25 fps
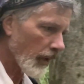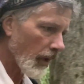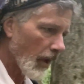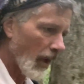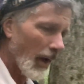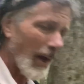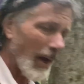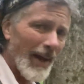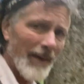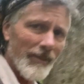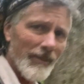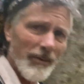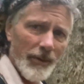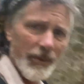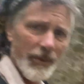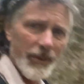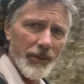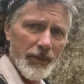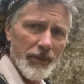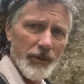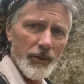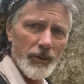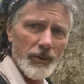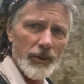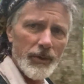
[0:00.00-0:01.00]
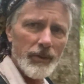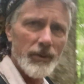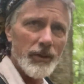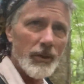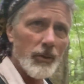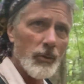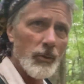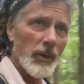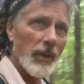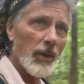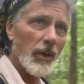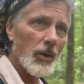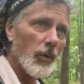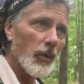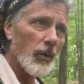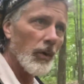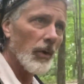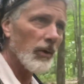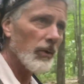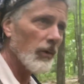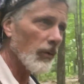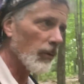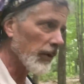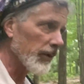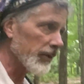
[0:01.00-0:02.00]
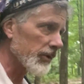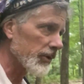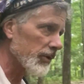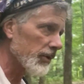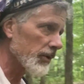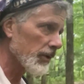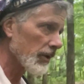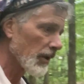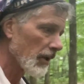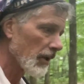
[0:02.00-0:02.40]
have a 30-degree quilt, which